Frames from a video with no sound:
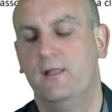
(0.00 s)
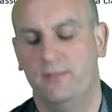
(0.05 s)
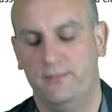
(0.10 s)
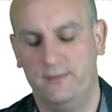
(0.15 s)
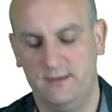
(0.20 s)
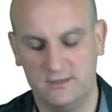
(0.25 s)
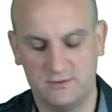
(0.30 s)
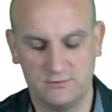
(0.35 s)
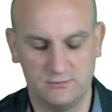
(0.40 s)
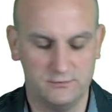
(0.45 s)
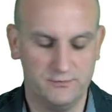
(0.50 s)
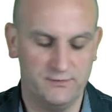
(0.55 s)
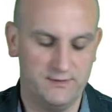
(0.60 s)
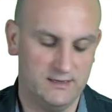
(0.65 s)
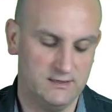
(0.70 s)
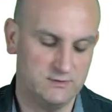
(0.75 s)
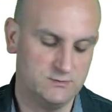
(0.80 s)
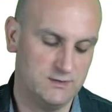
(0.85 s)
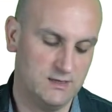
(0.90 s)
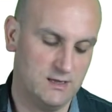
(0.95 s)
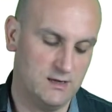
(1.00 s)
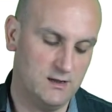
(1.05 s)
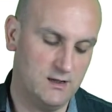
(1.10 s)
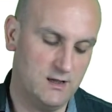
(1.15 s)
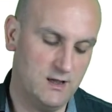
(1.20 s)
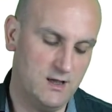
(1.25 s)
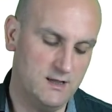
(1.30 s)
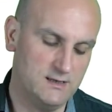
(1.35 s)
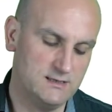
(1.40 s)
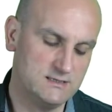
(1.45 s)
These are all things we're going
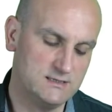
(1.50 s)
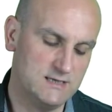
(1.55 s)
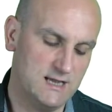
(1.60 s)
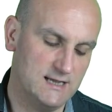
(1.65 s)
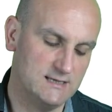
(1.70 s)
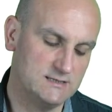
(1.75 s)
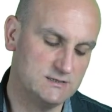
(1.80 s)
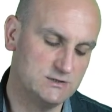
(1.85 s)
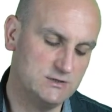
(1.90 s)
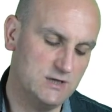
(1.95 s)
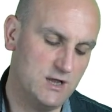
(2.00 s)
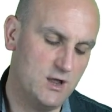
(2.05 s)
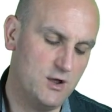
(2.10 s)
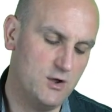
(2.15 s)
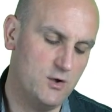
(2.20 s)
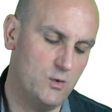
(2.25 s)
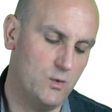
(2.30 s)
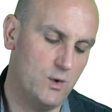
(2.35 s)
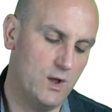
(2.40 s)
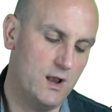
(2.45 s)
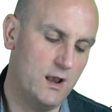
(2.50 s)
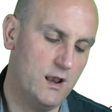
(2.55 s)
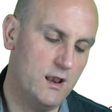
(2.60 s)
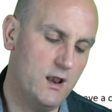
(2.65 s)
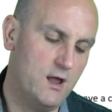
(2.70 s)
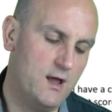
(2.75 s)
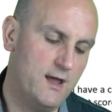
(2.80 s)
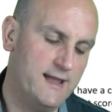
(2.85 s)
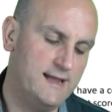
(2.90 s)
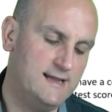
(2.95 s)
to answer. So,
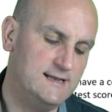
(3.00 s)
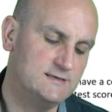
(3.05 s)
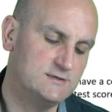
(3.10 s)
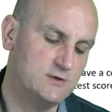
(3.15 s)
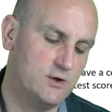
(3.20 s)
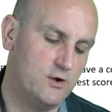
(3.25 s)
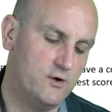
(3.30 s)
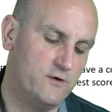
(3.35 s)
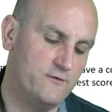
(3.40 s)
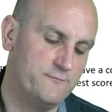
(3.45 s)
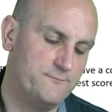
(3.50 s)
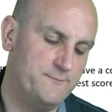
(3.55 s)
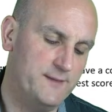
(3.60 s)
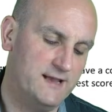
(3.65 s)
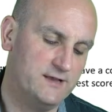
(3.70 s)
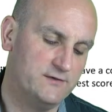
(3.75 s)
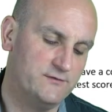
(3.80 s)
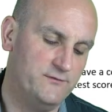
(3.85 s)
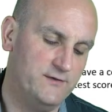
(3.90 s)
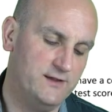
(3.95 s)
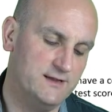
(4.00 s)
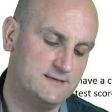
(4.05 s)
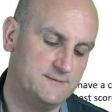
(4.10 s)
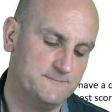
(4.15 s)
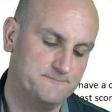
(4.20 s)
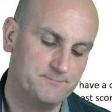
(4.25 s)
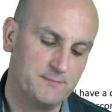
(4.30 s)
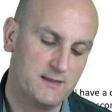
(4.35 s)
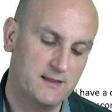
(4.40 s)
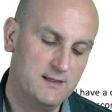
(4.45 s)
lines of best fit.
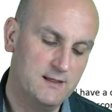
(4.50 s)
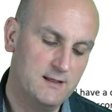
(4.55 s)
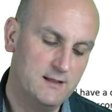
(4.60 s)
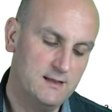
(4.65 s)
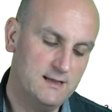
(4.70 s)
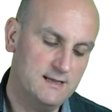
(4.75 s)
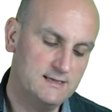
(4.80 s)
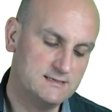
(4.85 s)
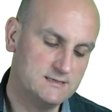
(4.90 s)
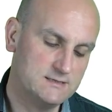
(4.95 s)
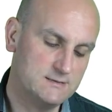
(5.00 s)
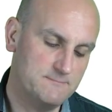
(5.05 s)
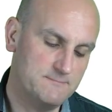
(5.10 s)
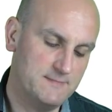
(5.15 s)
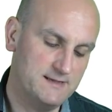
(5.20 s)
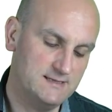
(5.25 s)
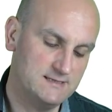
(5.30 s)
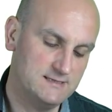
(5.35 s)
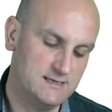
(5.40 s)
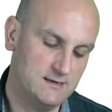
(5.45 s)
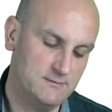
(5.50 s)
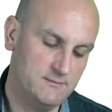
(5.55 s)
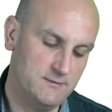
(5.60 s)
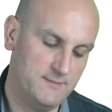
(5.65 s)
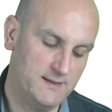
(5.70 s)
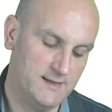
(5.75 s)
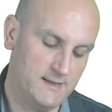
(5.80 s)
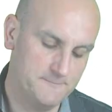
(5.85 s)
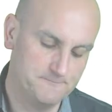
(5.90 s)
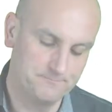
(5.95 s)
Let's make this a little bit
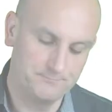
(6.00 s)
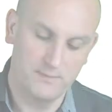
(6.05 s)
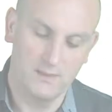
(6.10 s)
bigger.